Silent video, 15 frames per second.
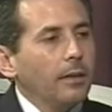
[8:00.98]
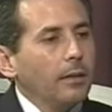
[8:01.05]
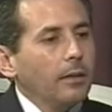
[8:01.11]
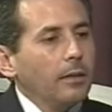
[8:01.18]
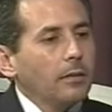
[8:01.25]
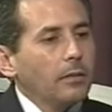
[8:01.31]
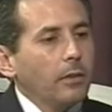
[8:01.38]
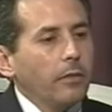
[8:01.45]

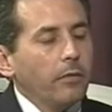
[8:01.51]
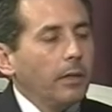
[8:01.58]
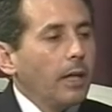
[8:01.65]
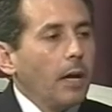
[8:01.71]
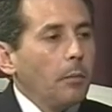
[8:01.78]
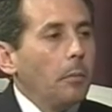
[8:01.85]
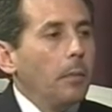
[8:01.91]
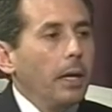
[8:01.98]
so every
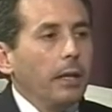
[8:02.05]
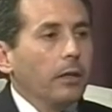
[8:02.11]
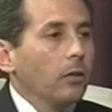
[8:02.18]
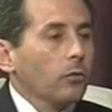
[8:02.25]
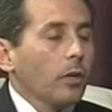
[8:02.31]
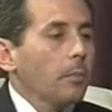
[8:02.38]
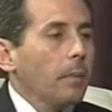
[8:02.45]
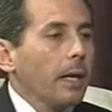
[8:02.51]
dime you made
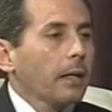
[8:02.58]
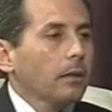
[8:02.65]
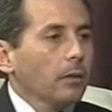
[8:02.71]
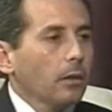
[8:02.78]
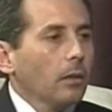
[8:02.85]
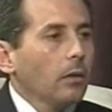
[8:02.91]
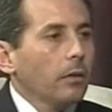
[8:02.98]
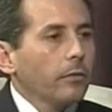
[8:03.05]
goes right back into
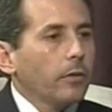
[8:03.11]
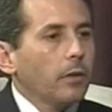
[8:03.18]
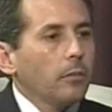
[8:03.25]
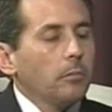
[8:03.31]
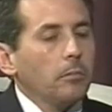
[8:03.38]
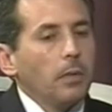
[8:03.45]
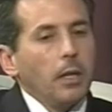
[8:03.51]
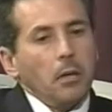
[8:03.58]
the law
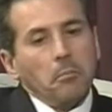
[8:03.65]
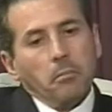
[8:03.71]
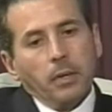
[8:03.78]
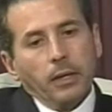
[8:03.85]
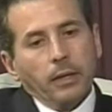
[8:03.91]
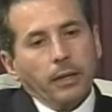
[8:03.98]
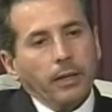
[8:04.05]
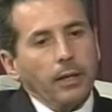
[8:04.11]
firm.
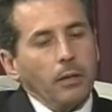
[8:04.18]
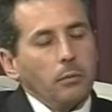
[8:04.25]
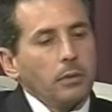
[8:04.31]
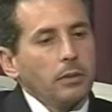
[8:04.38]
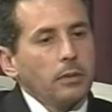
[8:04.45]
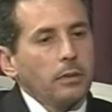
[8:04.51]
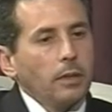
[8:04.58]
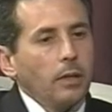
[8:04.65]
But again, I
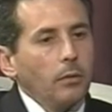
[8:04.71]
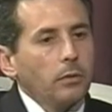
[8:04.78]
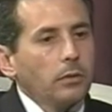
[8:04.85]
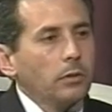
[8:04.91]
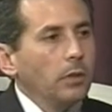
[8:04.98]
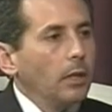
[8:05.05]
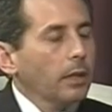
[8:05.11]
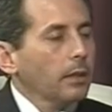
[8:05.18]
was
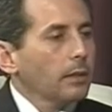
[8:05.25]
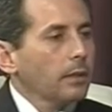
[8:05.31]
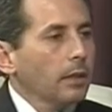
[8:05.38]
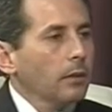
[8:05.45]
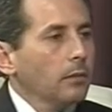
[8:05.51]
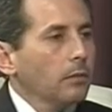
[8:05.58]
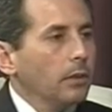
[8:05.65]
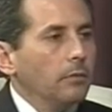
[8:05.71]
young and
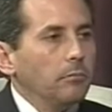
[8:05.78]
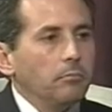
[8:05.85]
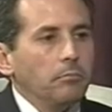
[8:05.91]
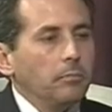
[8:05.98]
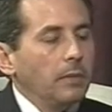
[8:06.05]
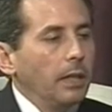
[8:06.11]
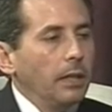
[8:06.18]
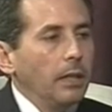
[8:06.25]
single and
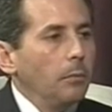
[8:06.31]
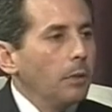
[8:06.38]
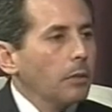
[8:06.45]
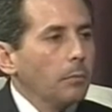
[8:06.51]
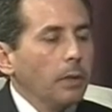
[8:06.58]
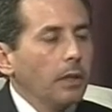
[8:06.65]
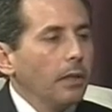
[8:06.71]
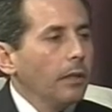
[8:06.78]
didn't need
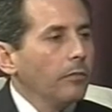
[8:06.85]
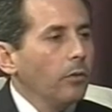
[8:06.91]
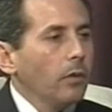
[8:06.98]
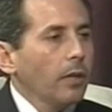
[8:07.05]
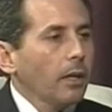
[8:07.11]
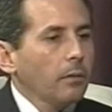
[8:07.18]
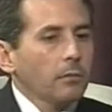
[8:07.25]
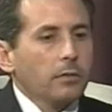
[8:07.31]
much money to live
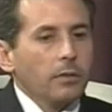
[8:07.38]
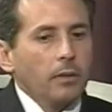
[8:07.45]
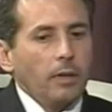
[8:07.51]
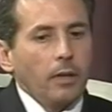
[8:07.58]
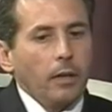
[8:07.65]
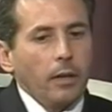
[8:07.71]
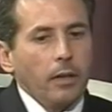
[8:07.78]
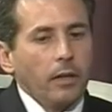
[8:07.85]
on. I was
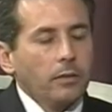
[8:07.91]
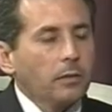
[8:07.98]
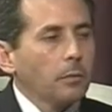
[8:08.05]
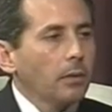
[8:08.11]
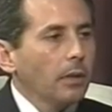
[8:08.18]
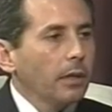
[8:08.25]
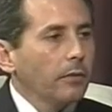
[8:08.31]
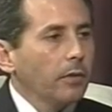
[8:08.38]

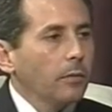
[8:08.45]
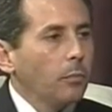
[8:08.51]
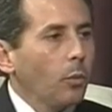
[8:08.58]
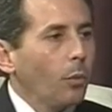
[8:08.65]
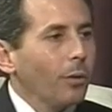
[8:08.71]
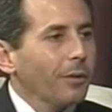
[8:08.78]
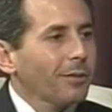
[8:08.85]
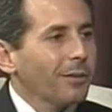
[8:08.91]
accustomed to living
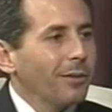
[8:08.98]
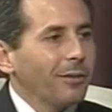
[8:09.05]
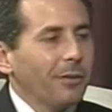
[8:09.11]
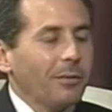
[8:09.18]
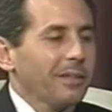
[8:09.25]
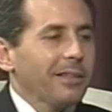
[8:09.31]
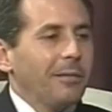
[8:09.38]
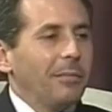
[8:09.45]
poor, so it
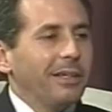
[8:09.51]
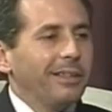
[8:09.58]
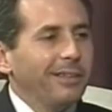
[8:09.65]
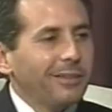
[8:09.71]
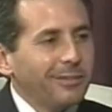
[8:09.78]
wasn't a big deal.